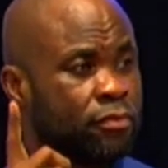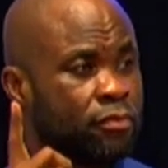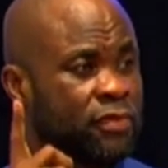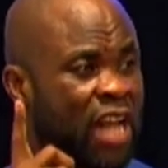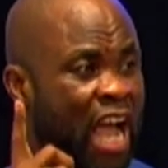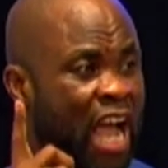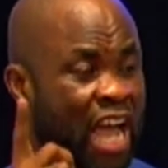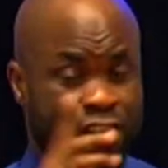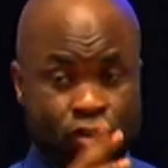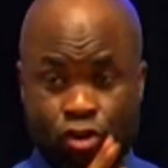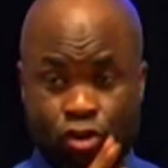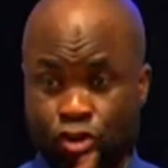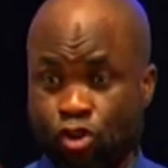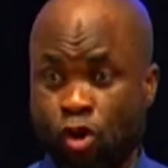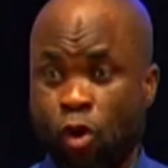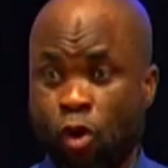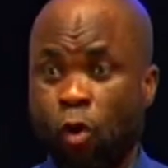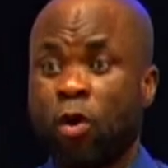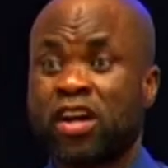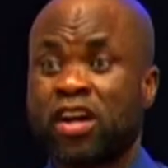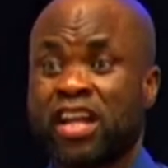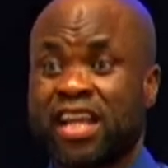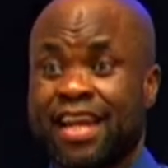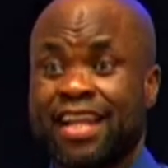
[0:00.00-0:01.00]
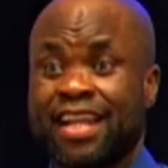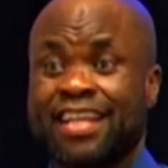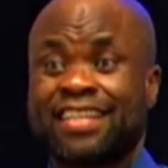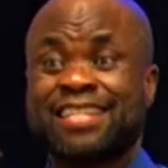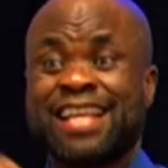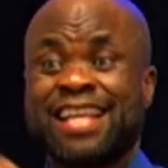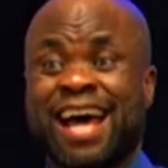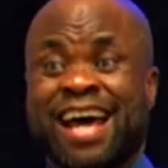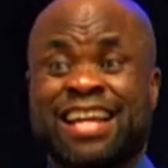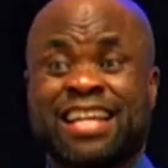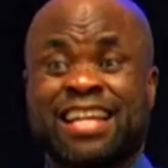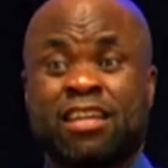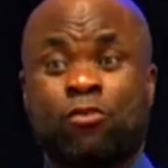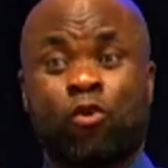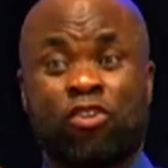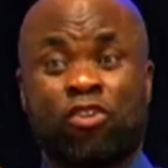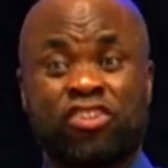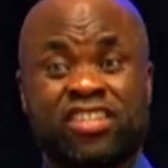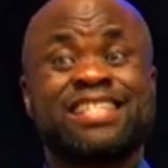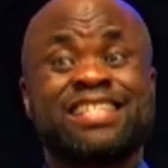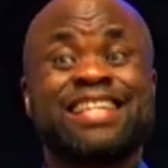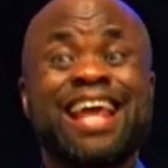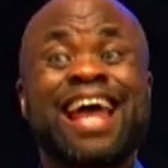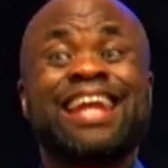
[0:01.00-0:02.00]
I don't know what it is that he was
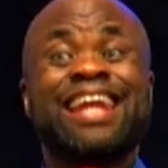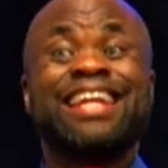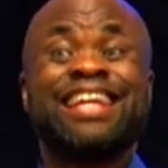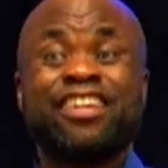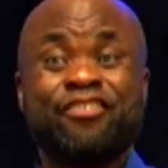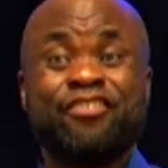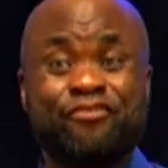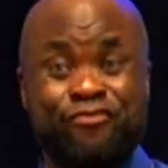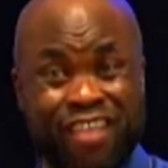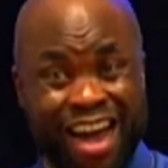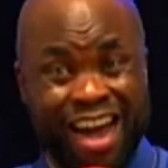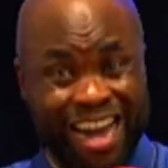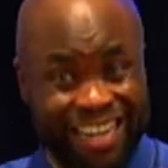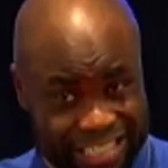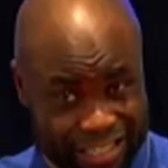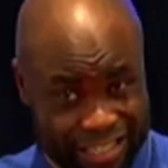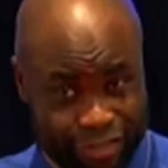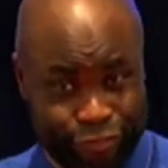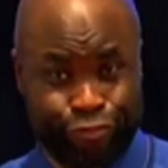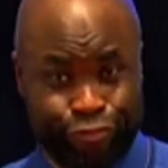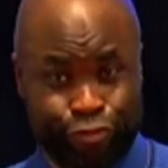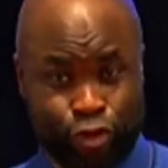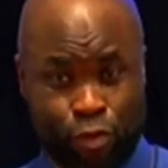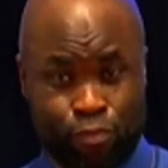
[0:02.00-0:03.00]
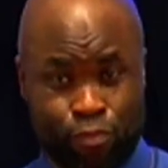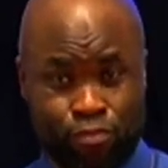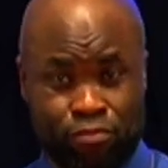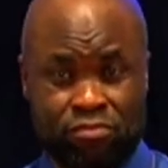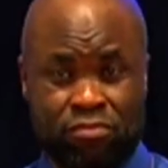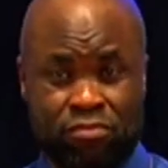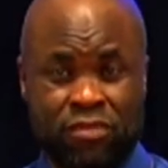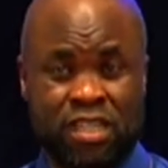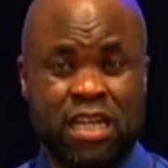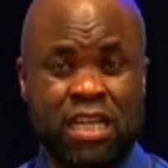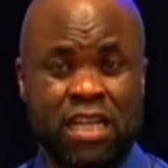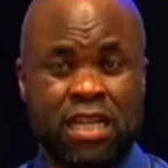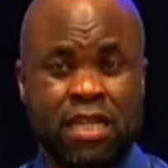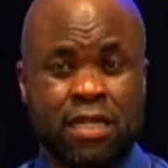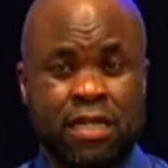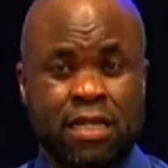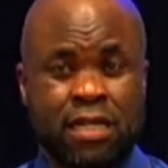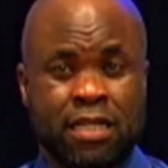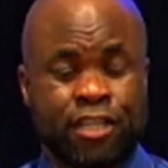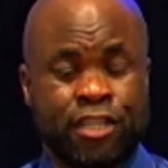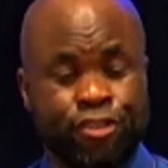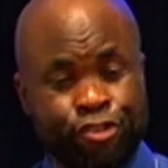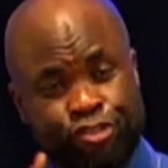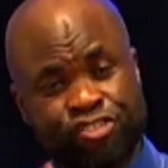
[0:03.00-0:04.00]
delivered from
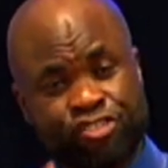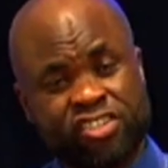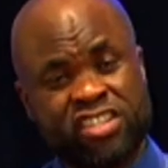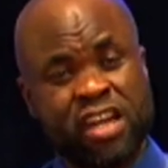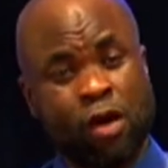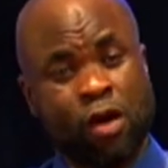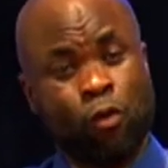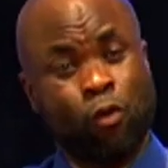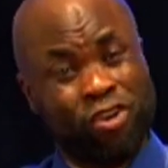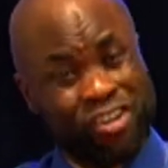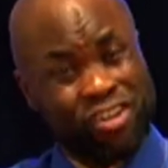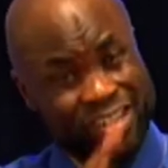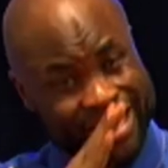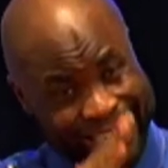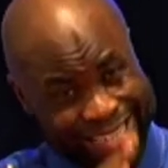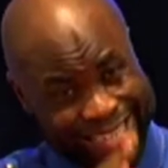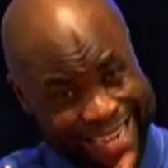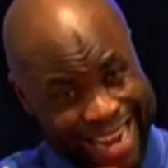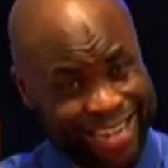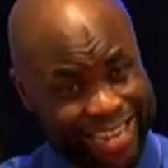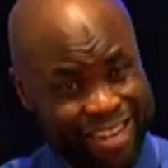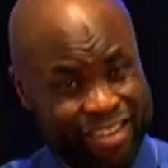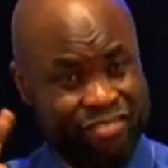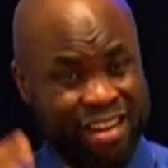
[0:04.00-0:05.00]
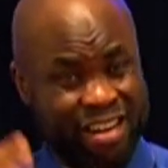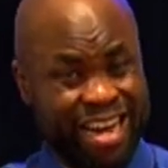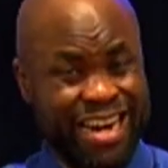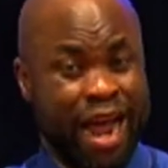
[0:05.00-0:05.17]
used the word delivered.